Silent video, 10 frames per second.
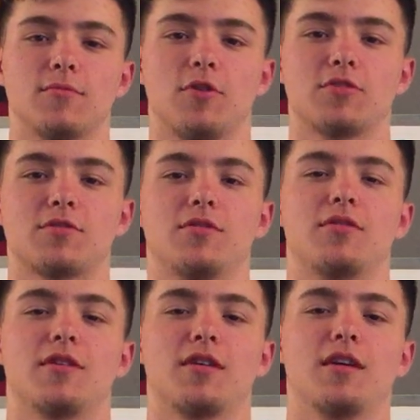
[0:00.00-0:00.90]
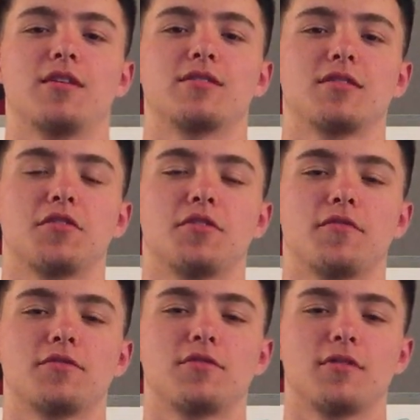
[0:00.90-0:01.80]
What's going on, guys? Thank you
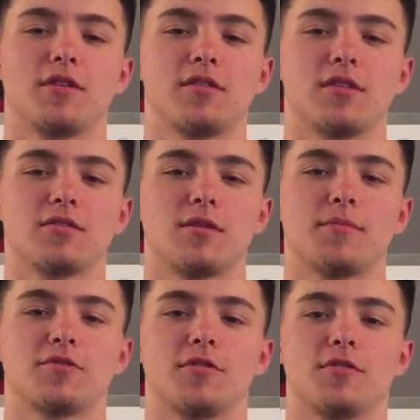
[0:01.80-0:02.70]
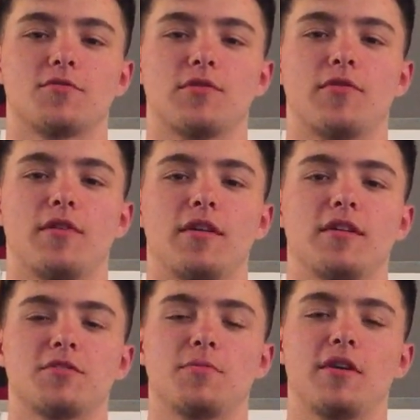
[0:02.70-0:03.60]
for tuning into this episode of Twin
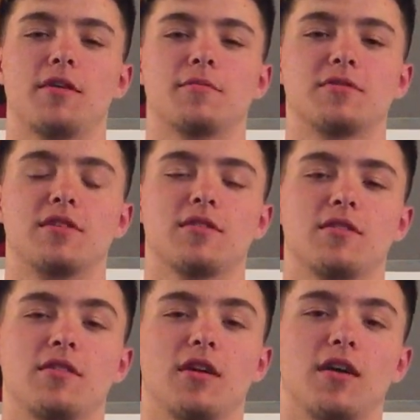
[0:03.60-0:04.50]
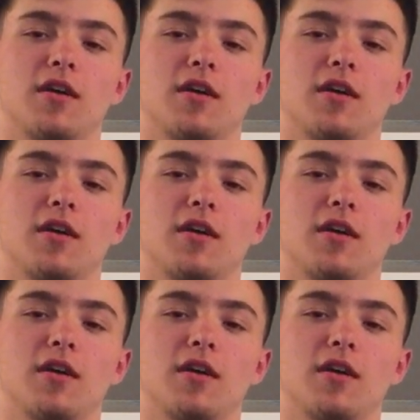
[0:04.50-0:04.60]
Finance. My name is Dylan.